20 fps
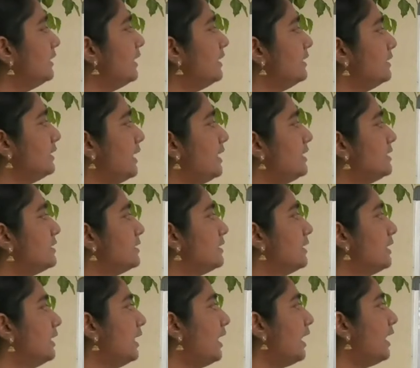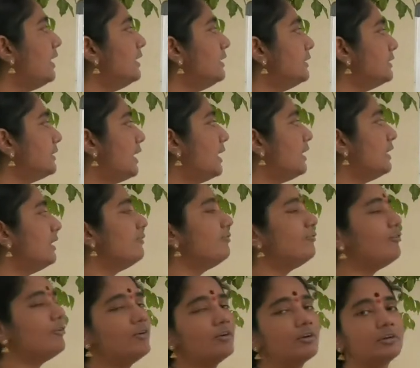that is 8. 8 is greater than
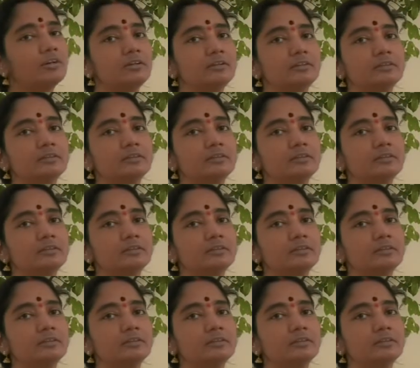4.